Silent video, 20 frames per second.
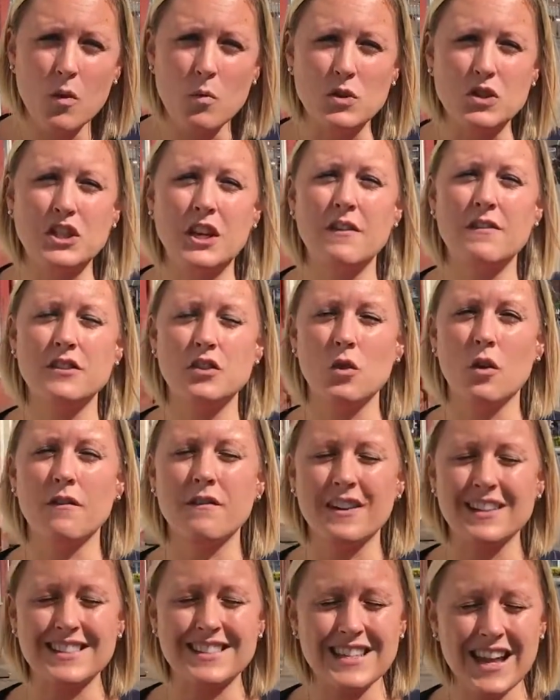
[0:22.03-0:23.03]
which gives you a
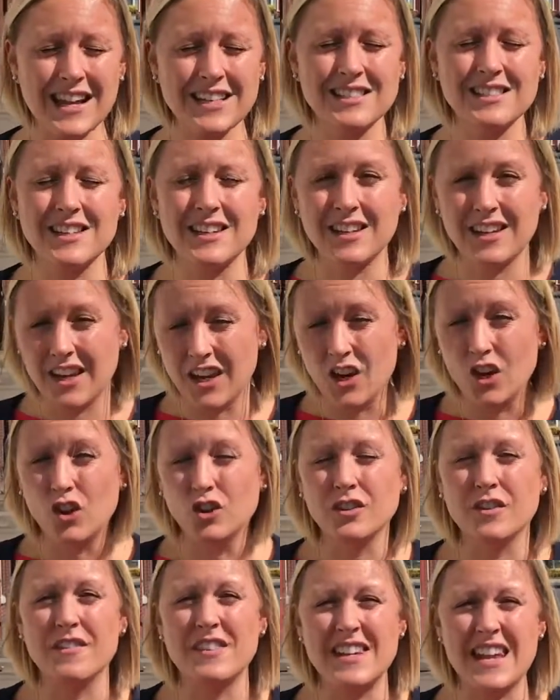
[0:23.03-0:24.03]
fantastic
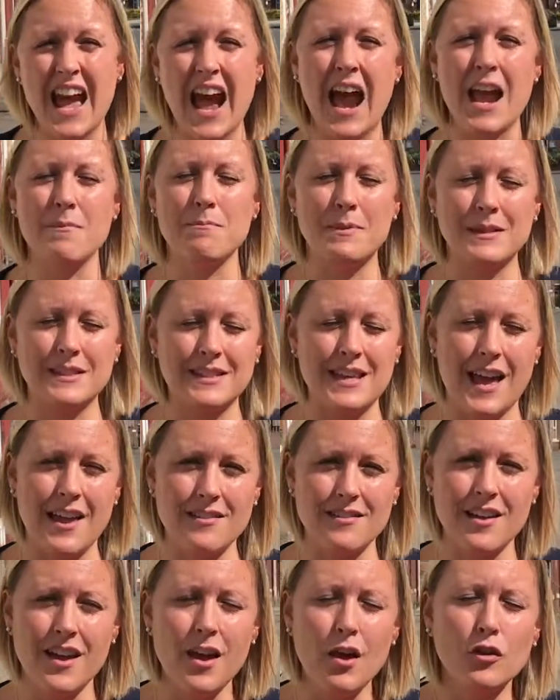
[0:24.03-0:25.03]
yield of
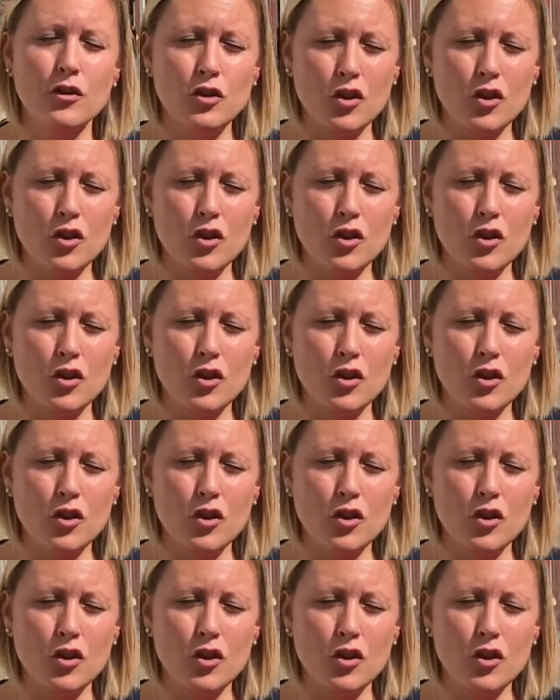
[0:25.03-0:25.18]
9%.